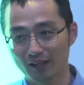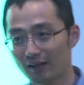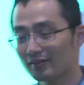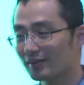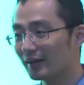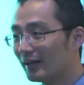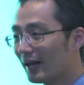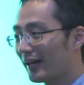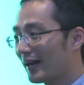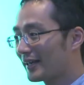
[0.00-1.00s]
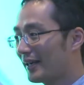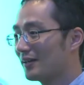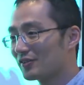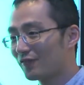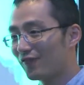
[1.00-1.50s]
And I
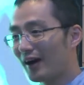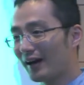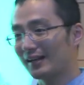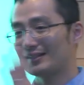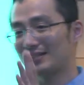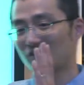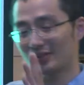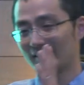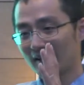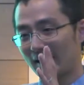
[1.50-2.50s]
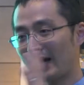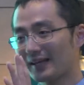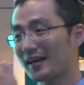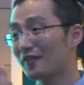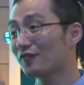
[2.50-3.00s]
can't I
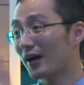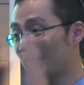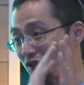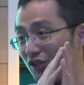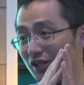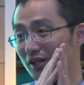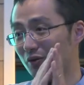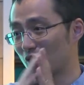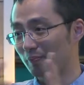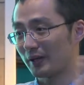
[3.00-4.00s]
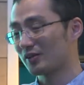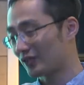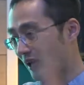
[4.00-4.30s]
can't find a cheating group because